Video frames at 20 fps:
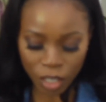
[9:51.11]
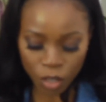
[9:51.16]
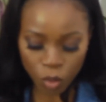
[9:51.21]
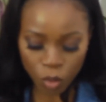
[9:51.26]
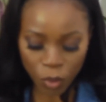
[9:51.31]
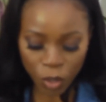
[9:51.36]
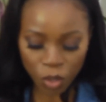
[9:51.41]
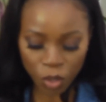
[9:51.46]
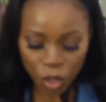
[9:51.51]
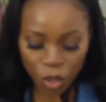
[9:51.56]
So
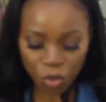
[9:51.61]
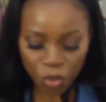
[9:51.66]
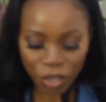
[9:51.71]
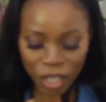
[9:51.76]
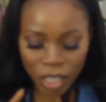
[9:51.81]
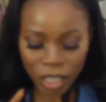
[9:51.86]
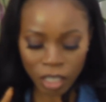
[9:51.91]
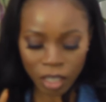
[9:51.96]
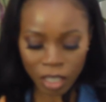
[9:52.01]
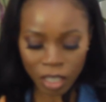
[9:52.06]
we're going to
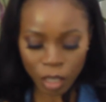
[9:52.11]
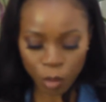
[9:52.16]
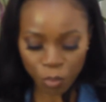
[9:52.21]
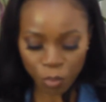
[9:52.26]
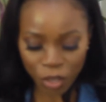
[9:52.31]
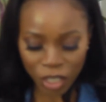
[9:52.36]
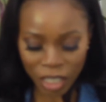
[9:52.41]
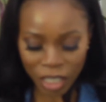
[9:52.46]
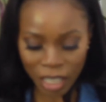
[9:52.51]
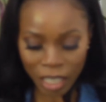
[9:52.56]
create this
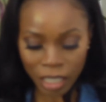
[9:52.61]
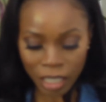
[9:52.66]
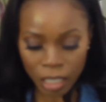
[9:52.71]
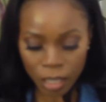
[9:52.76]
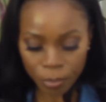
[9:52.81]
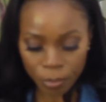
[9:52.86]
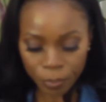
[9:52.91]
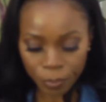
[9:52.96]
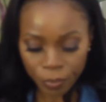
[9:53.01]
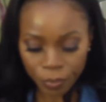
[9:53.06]
preset,
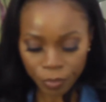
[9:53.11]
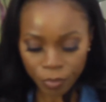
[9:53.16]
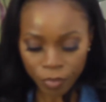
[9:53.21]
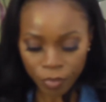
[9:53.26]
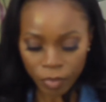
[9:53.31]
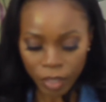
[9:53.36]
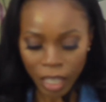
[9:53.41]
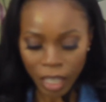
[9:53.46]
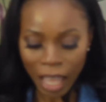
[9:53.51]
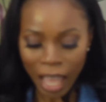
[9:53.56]

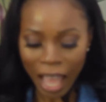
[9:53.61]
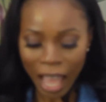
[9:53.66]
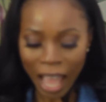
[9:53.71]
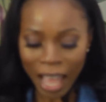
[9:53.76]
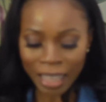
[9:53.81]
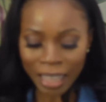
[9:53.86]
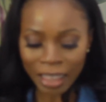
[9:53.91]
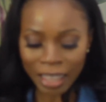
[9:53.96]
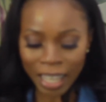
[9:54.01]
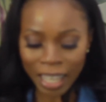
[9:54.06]

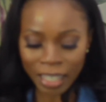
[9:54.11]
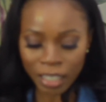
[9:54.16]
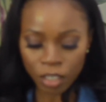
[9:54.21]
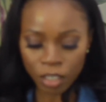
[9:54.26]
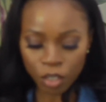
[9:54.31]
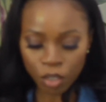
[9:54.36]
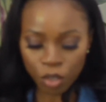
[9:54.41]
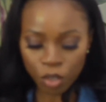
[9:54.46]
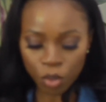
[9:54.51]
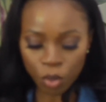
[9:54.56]
and then
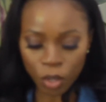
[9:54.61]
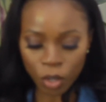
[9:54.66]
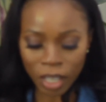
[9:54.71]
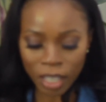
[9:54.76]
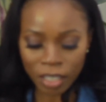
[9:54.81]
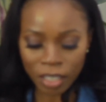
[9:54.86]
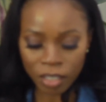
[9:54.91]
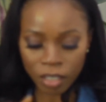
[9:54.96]
you can